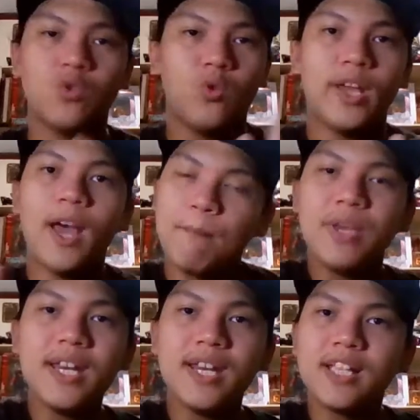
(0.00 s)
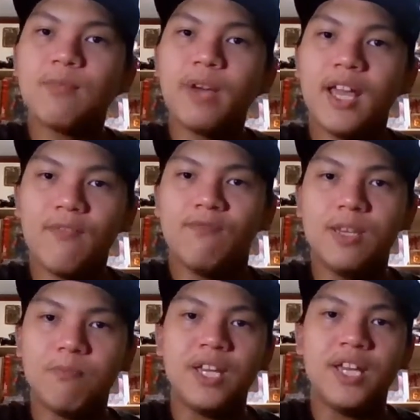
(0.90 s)
So Embiid is my
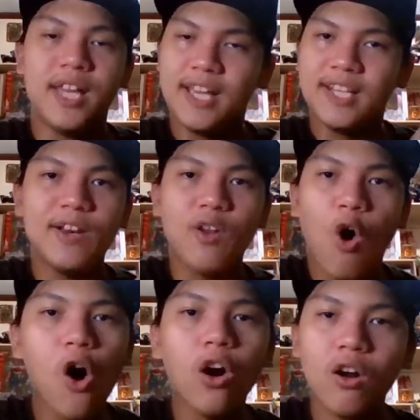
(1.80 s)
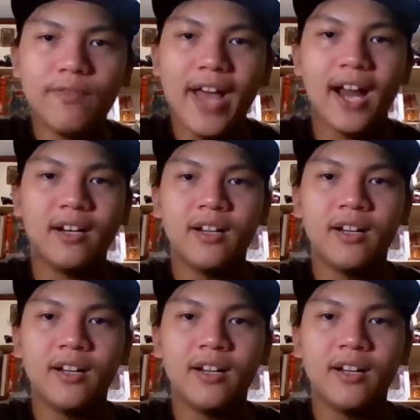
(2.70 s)
MVP. He did all of that.